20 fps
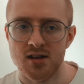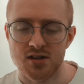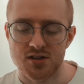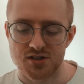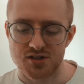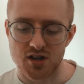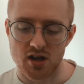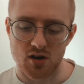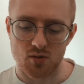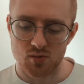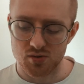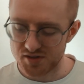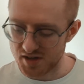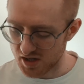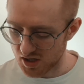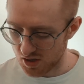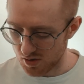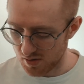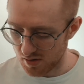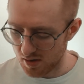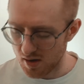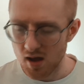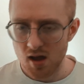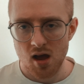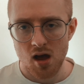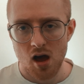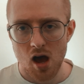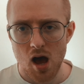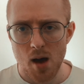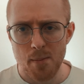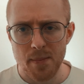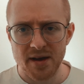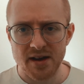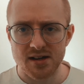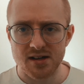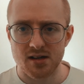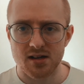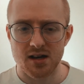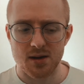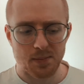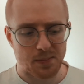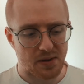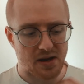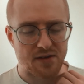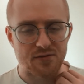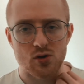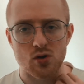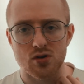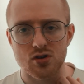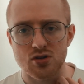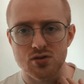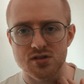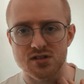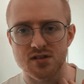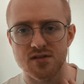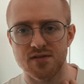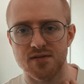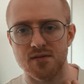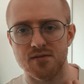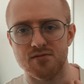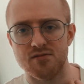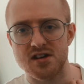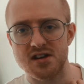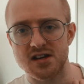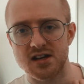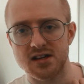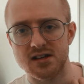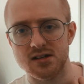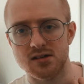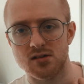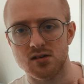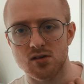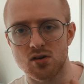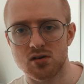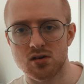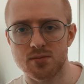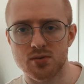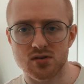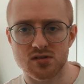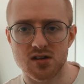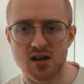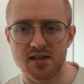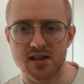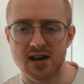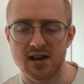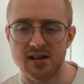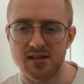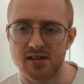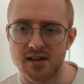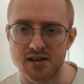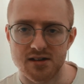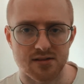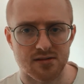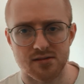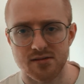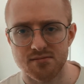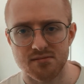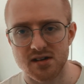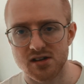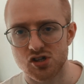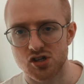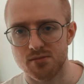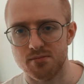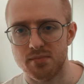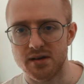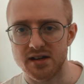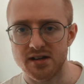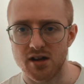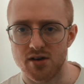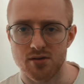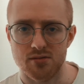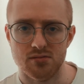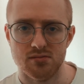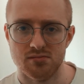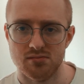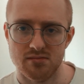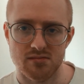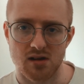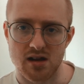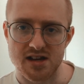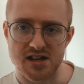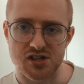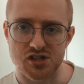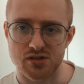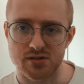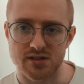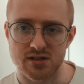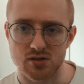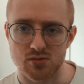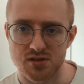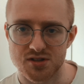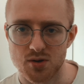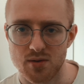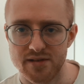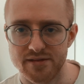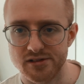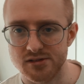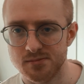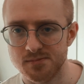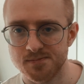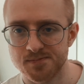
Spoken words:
so it will take you a bit, but if you're used to reading longer books like that, then it should be no issue to you whatsoever.